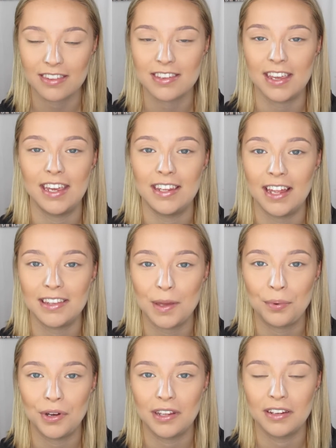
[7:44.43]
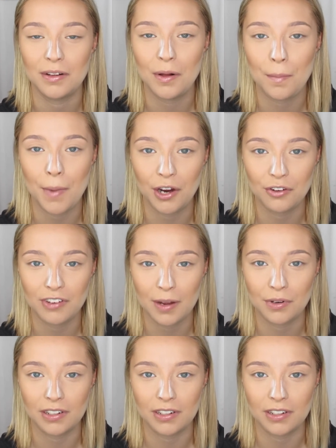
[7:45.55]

saying that they put little microfiber